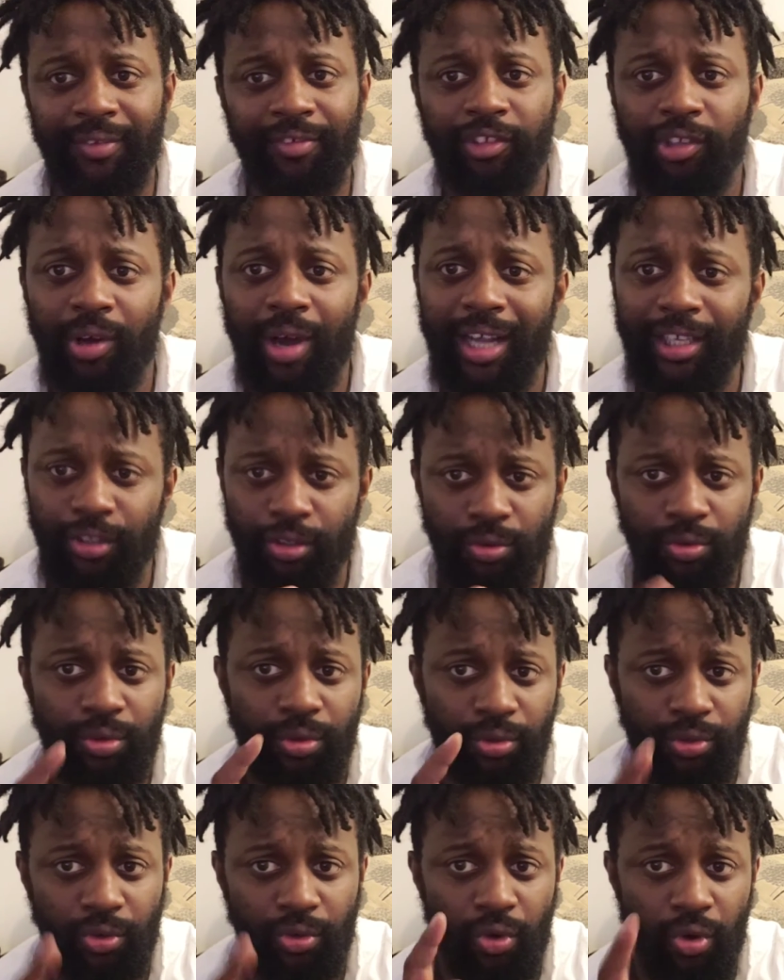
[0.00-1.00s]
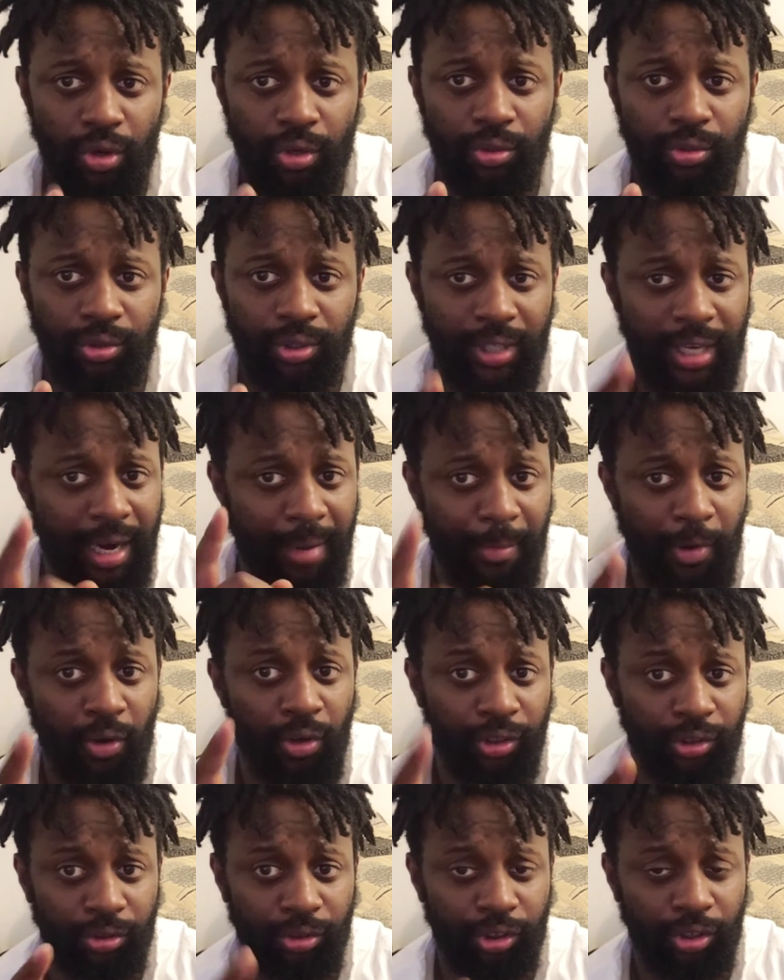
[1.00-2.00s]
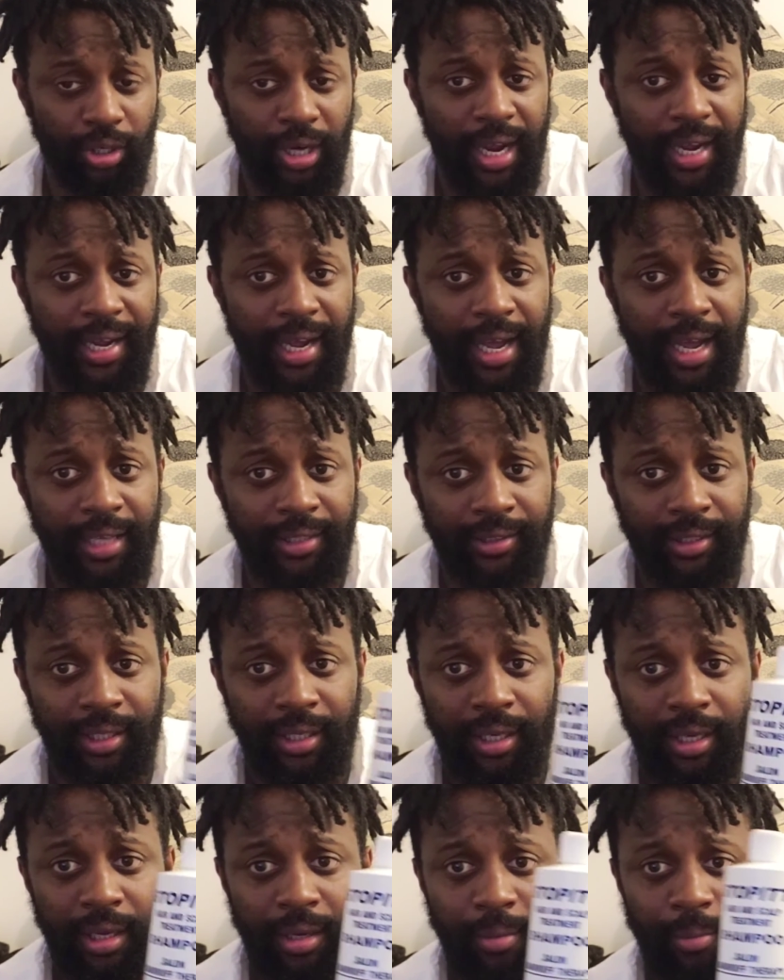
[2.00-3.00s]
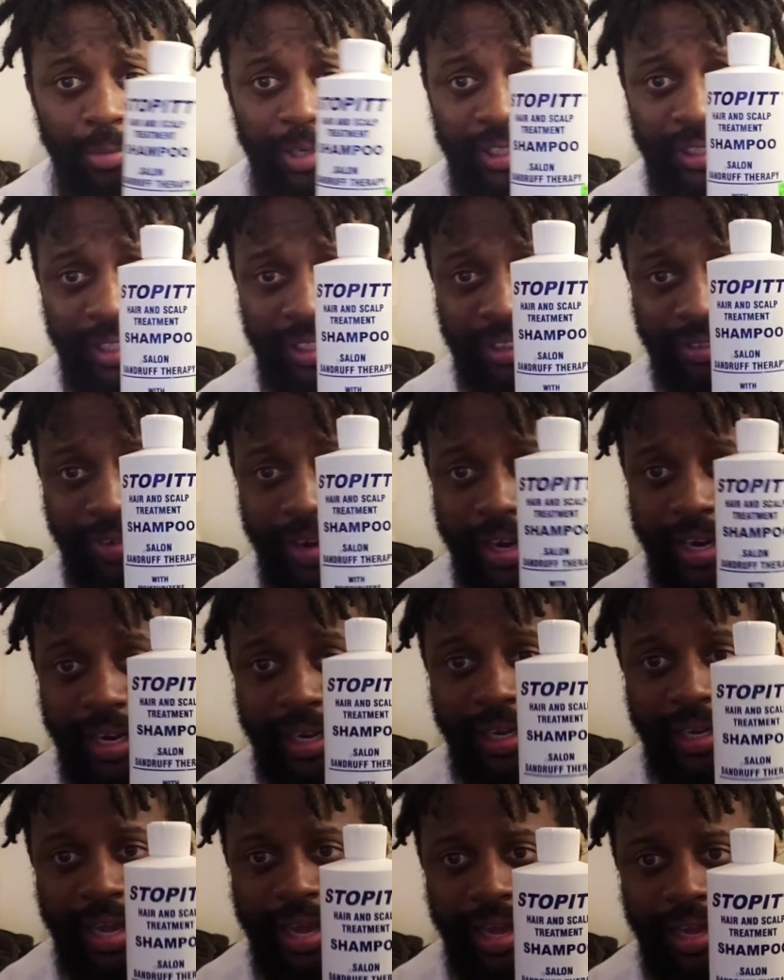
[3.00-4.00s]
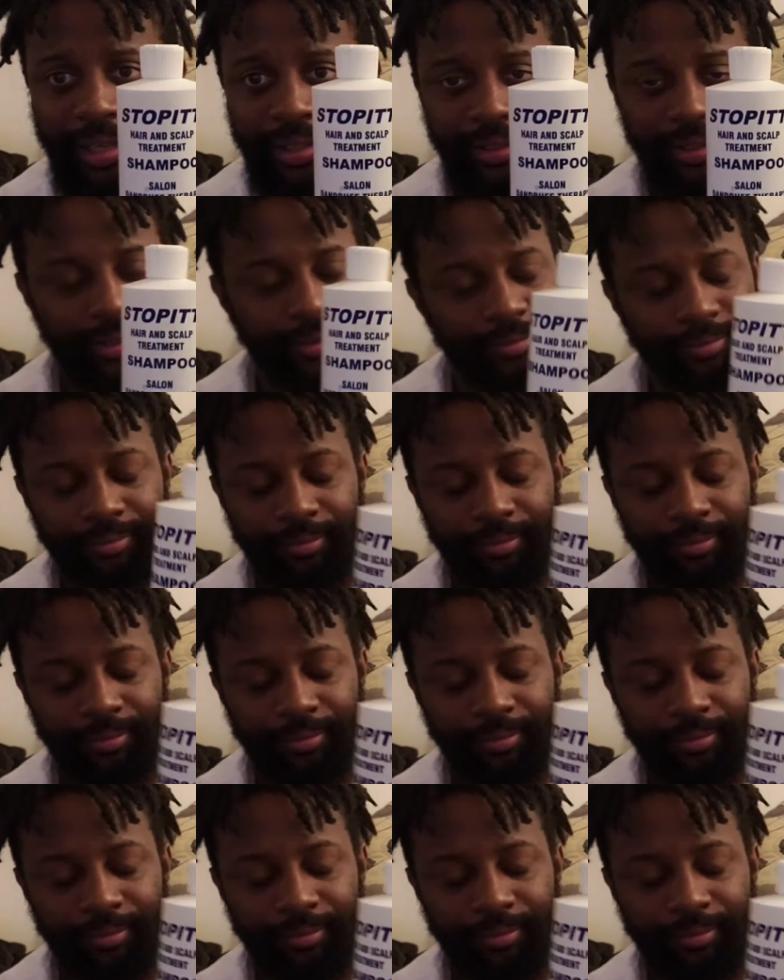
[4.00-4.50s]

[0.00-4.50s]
even though I do use oils that I'm also show y'all guys. But this right here, guys,